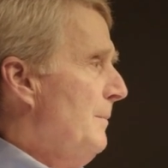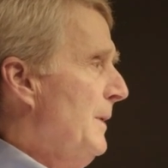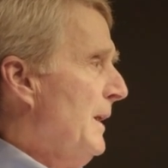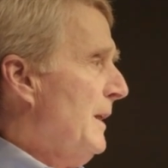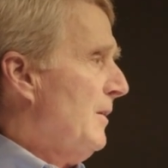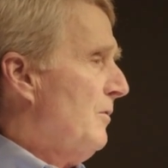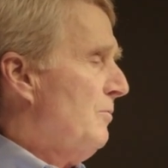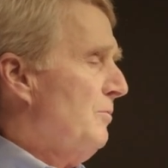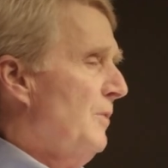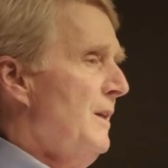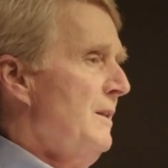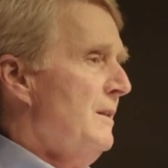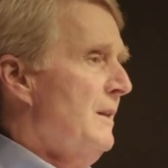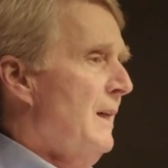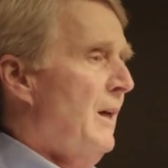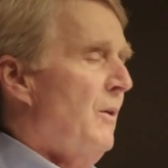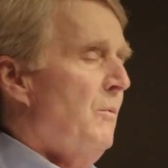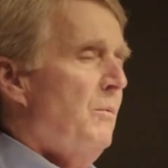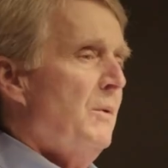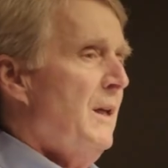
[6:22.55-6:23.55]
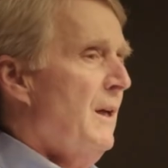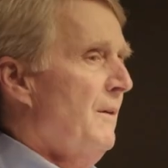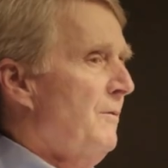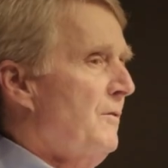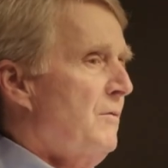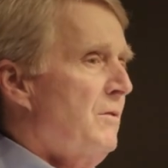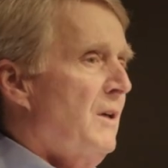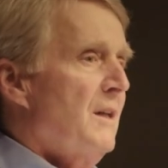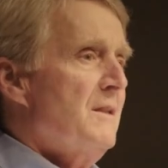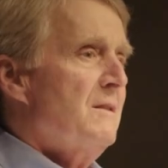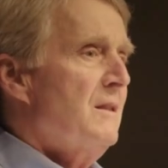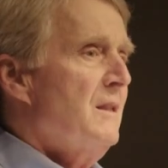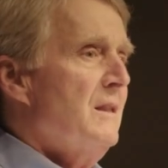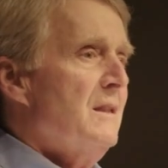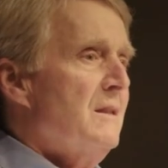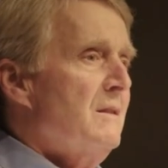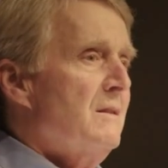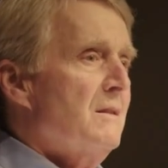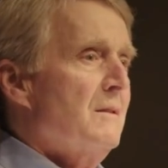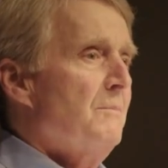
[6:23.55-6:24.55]
Because right now we have
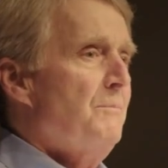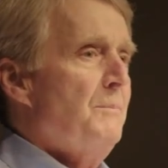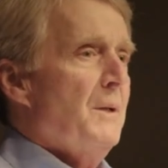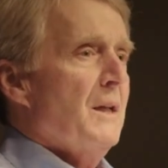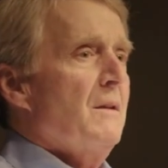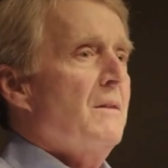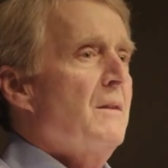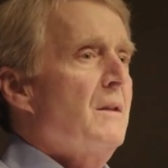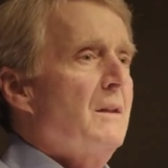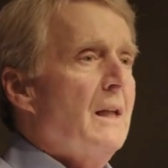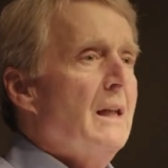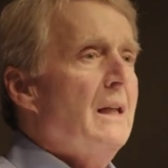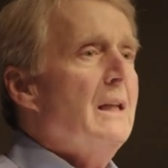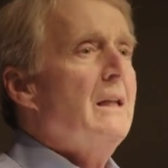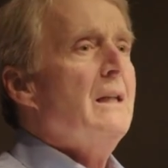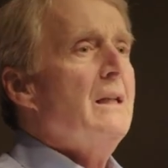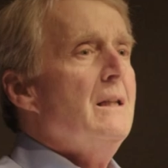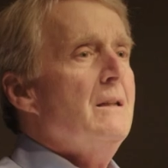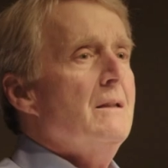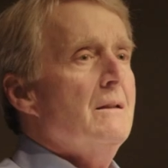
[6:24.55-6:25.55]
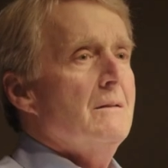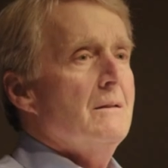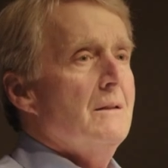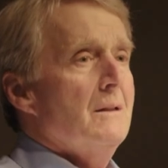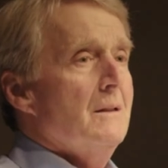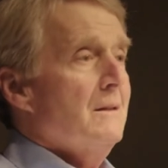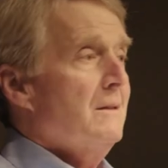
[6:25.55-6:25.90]
crises bigger than any